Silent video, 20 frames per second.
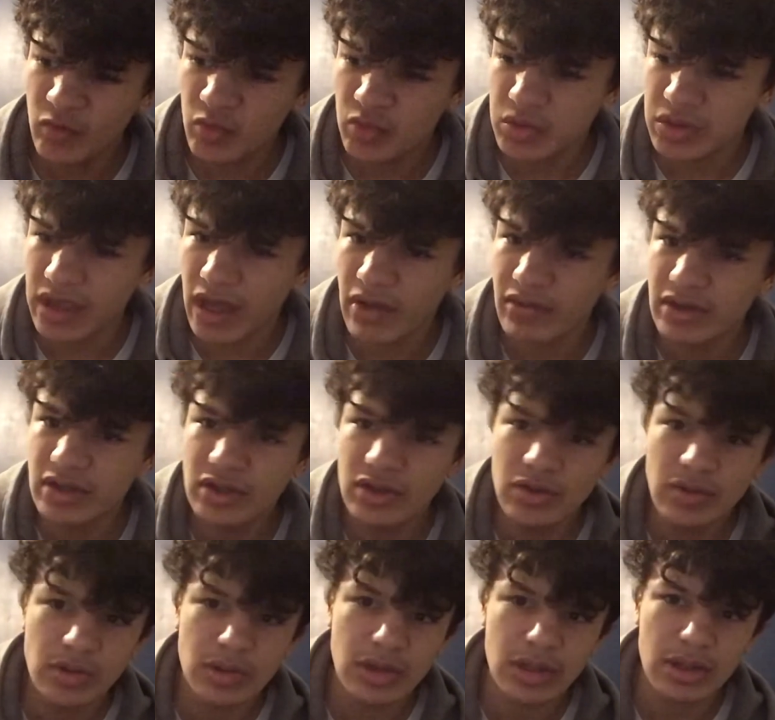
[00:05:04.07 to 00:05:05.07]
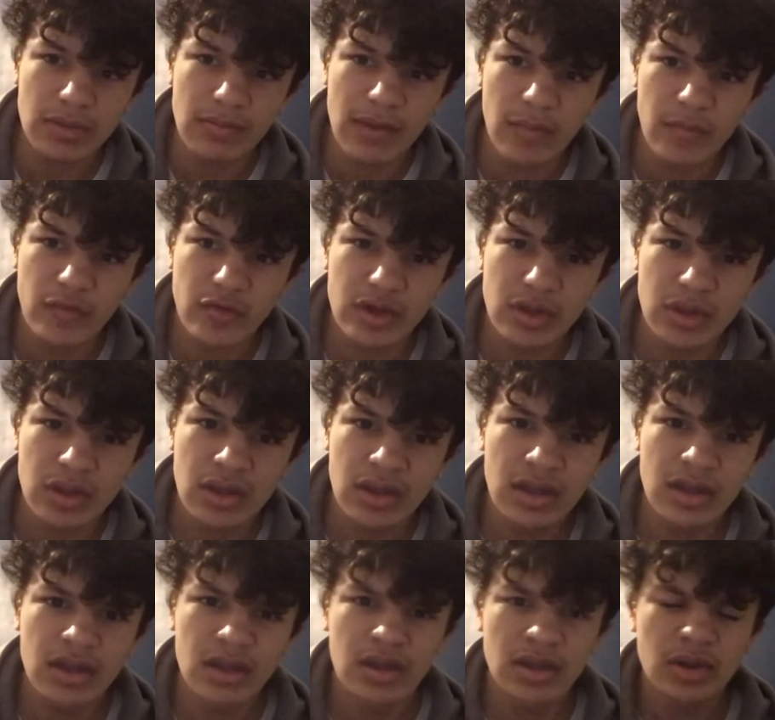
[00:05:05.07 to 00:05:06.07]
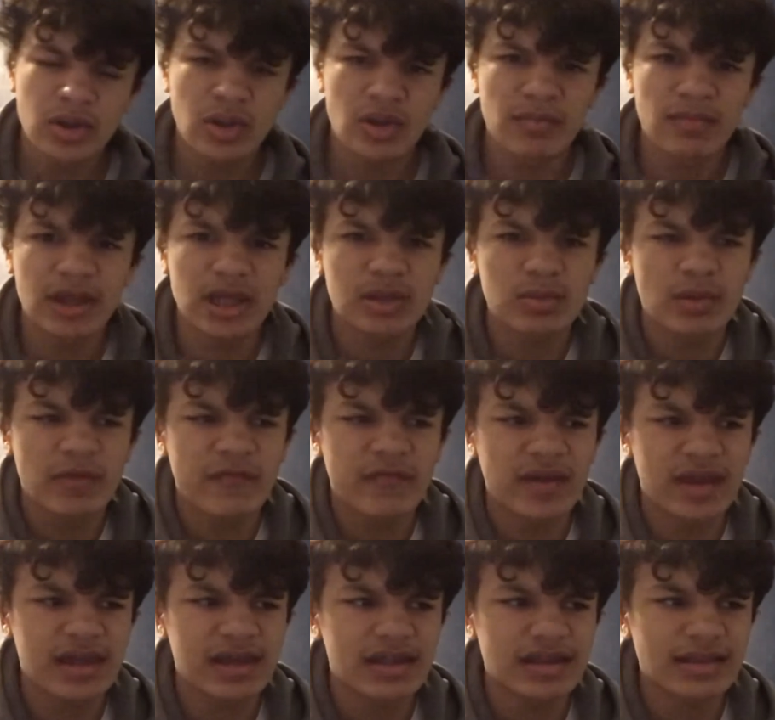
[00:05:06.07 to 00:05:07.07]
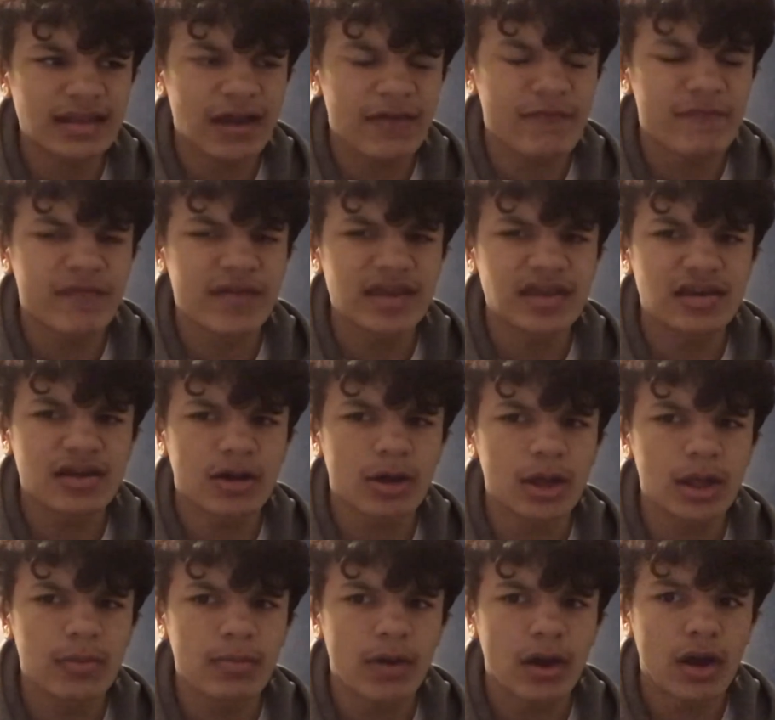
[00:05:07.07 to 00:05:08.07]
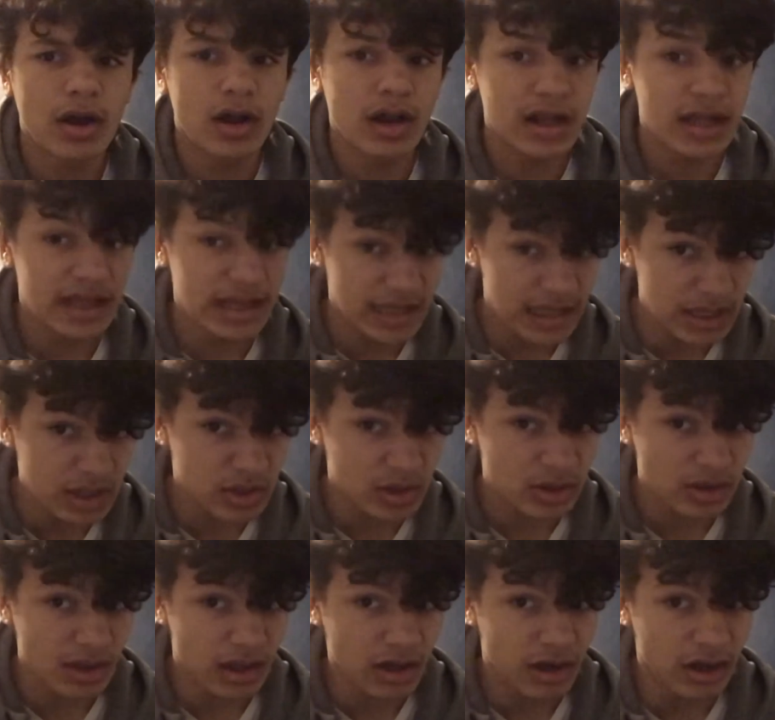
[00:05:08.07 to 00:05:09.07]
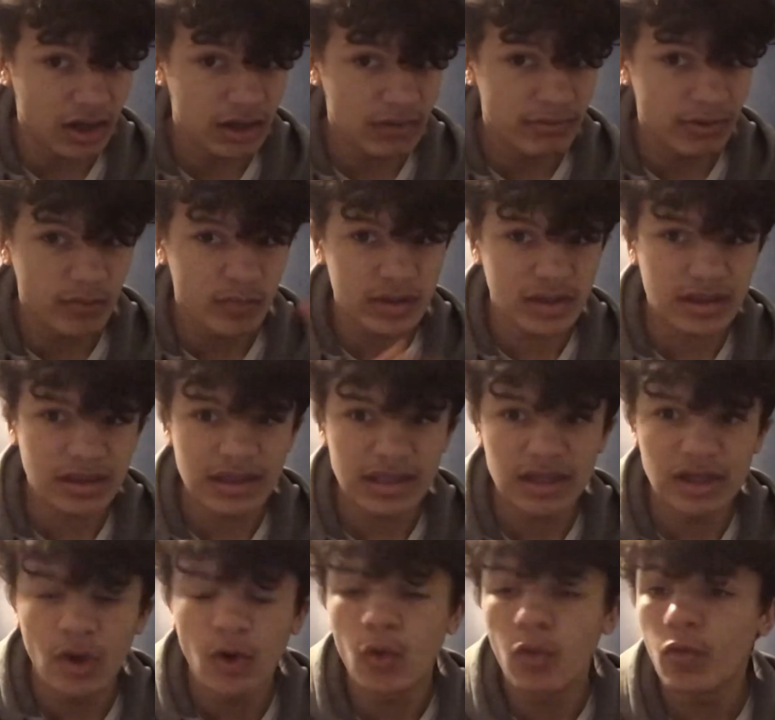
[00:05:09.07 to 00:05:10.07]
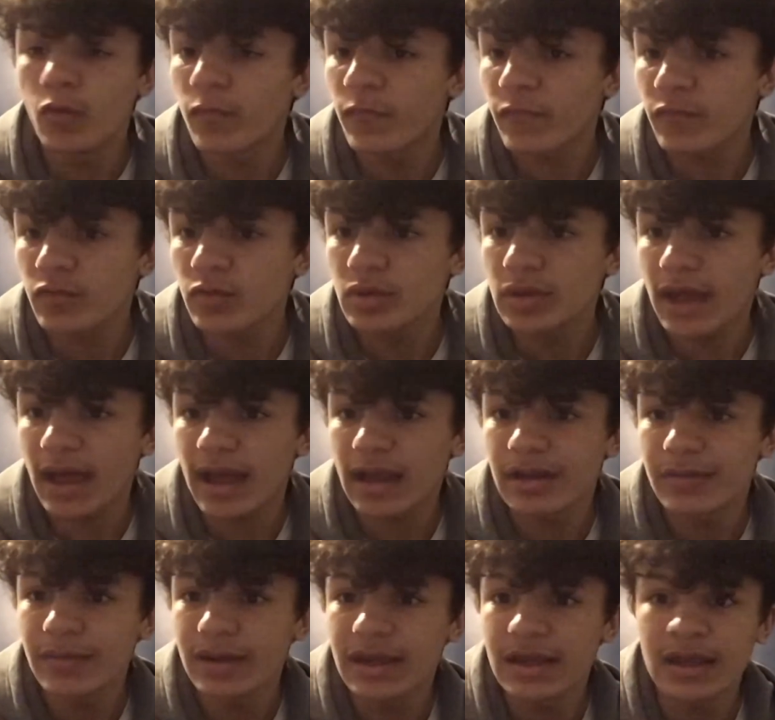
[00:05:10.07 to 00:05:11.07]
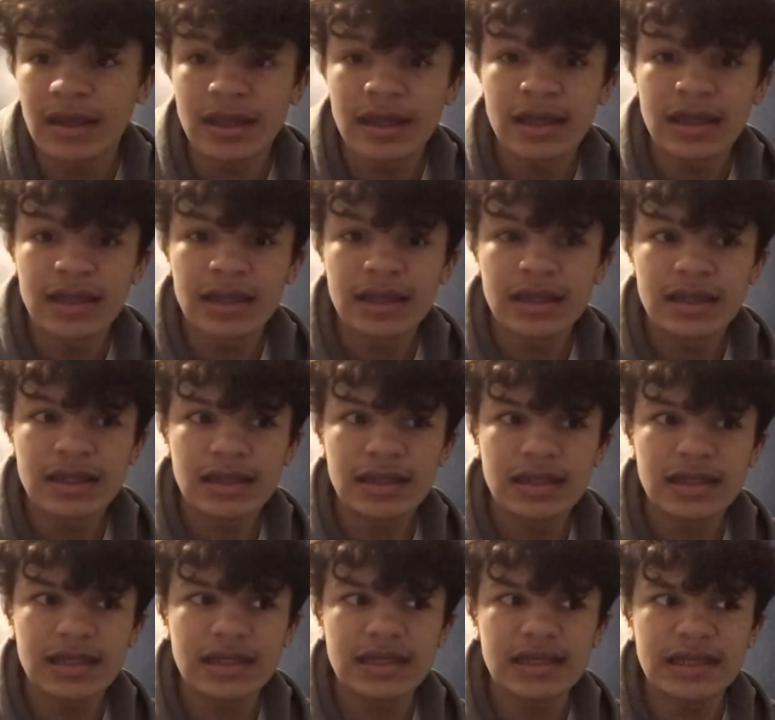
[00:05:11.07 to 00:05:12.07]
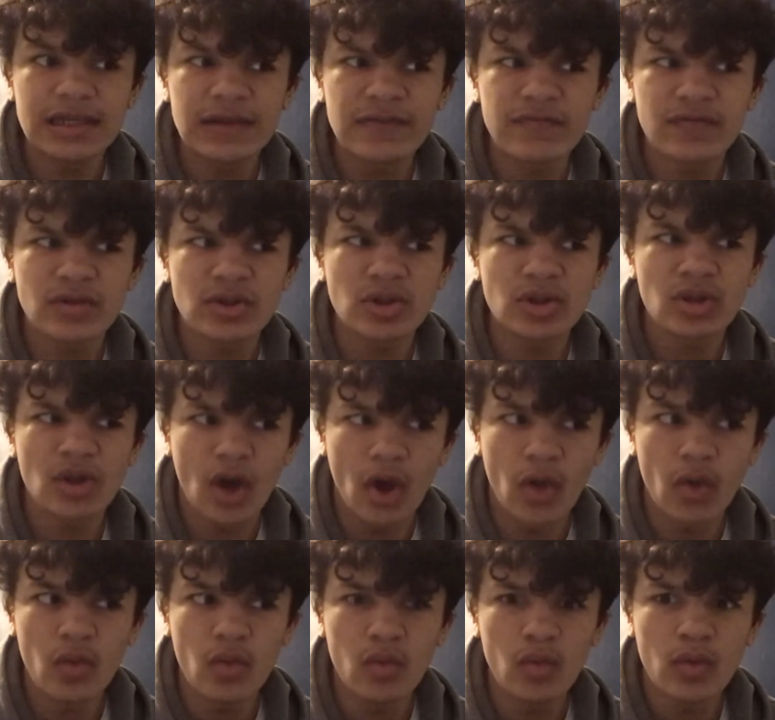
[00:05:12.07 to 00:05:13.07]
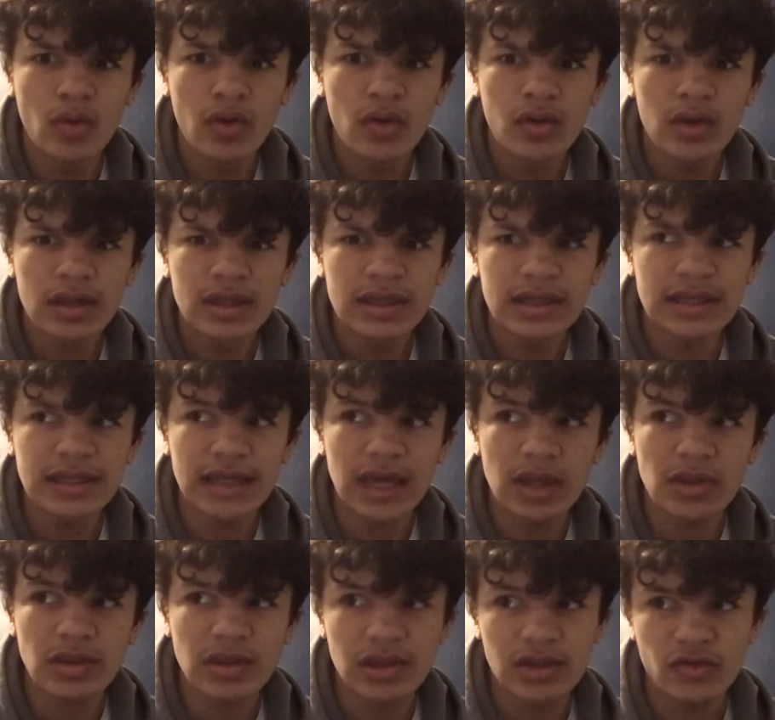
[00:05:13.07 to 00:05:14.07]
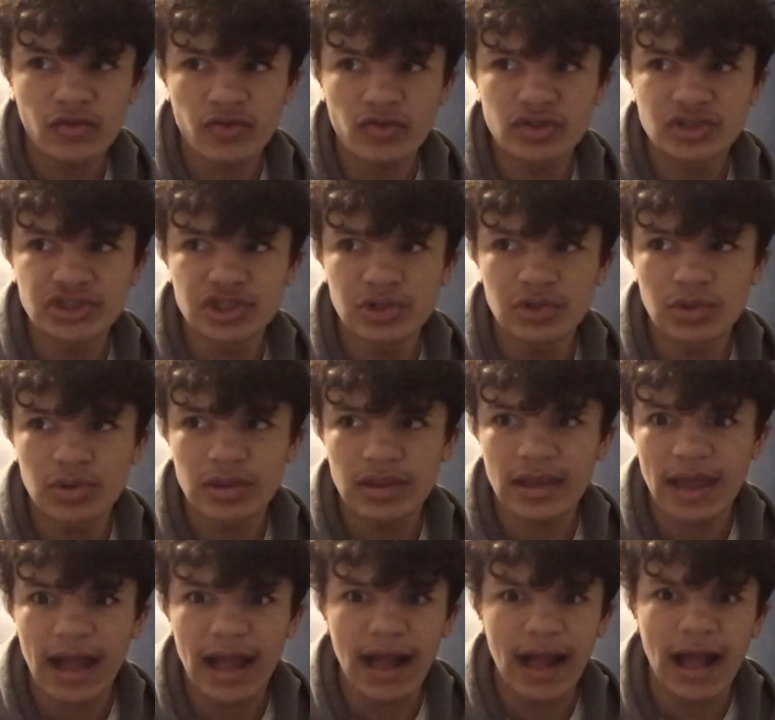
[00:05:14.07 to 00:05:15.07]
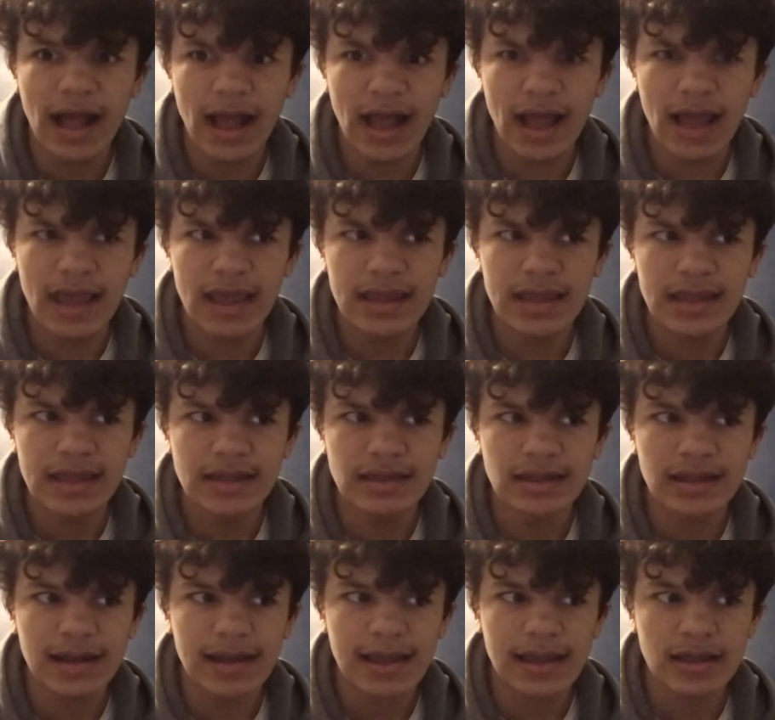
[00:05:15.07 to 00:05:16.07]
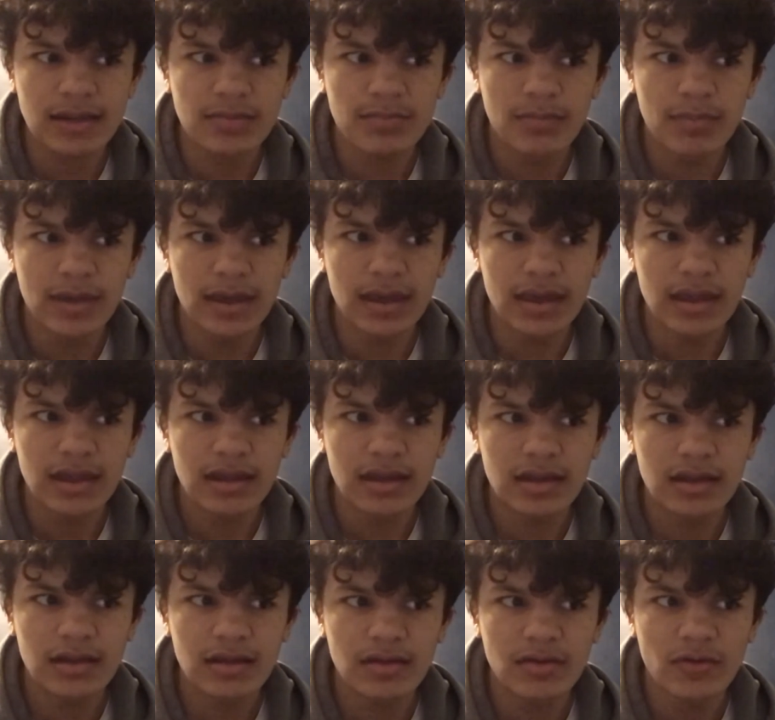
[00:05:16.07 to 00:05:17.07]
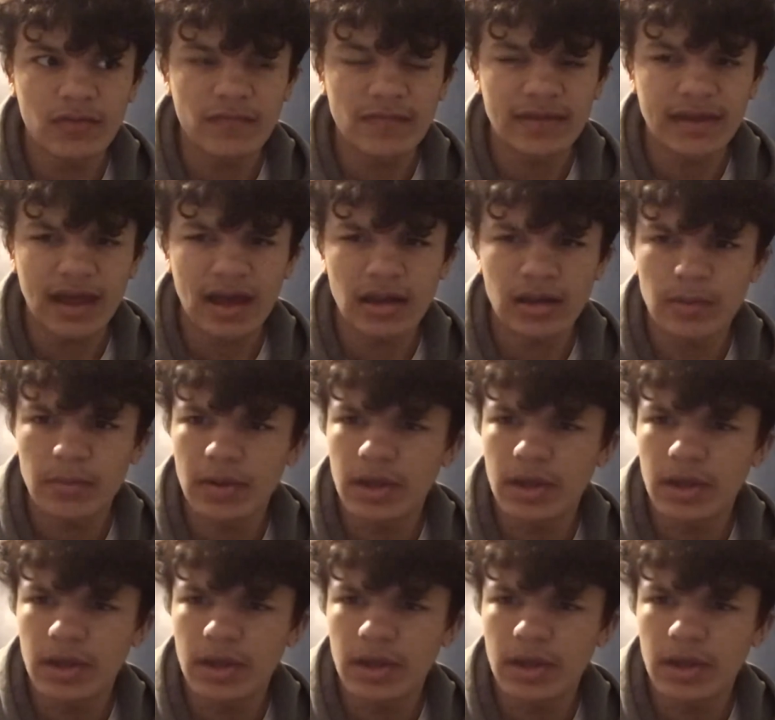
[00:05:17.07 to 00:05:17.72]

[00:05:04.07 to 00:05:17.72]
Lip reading: down and loses his memories. So it makes me think that fake KAIBA is the KAIBA we see all through the anime, even though he gets introduced in the last bit of the anime,